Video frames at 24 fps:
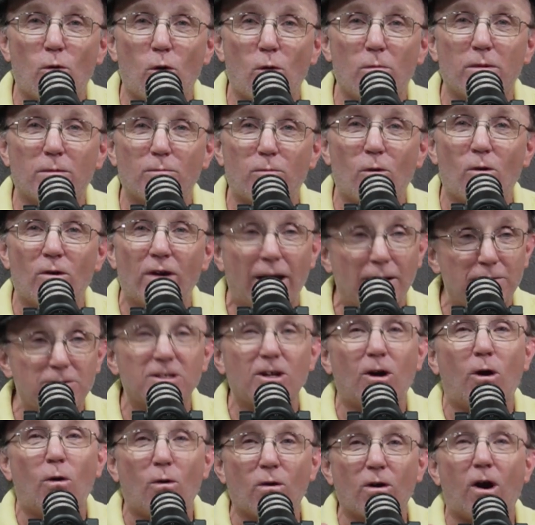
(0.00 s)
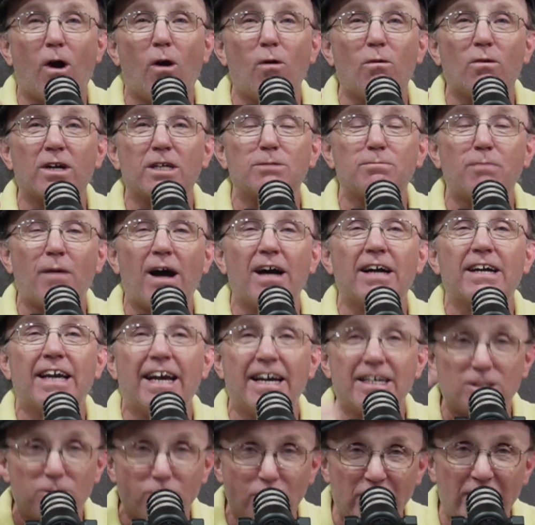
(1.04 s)
Mormon porn. That was the whole goal of this
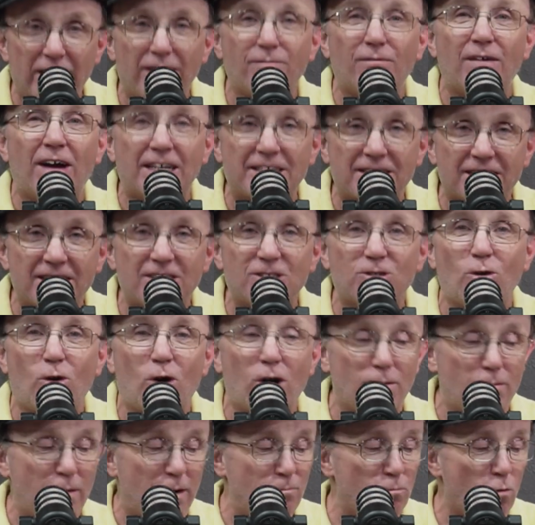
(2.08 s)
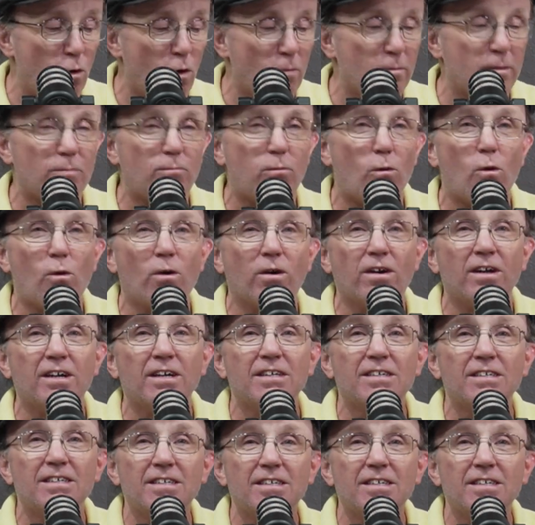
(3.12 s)
podcast, that we could eventually talk about Mormon porn.